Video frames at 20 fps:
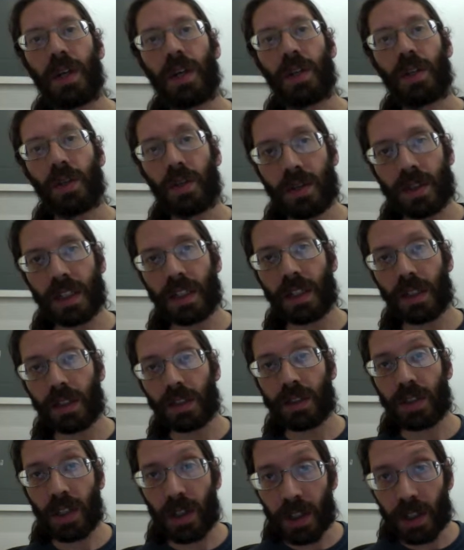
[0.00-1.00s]
using an
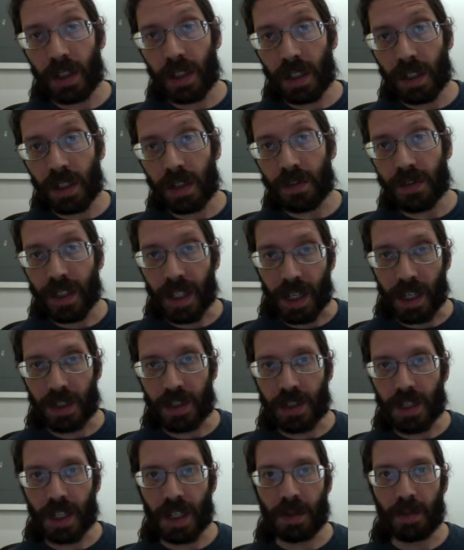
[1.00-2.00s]
alternative to
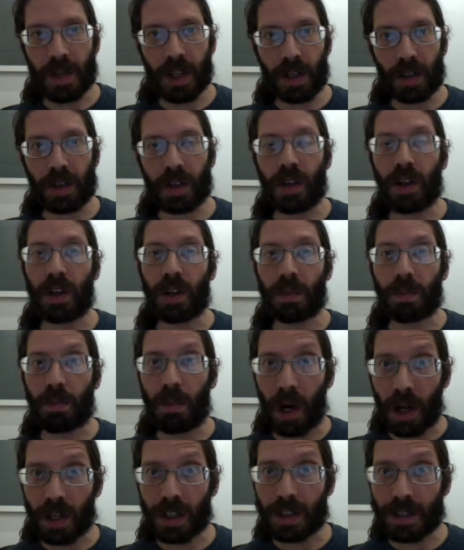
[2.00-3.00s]
HTML called
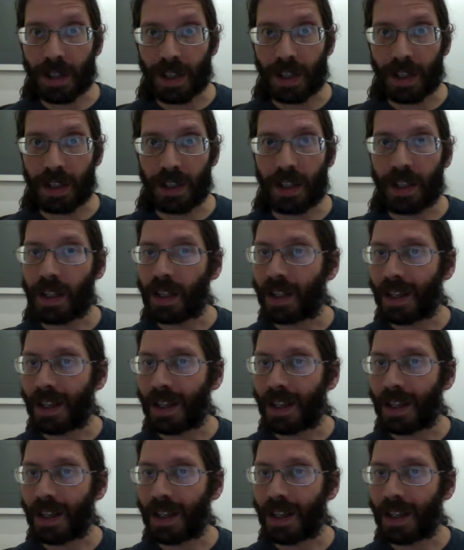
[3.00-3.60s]
Markdown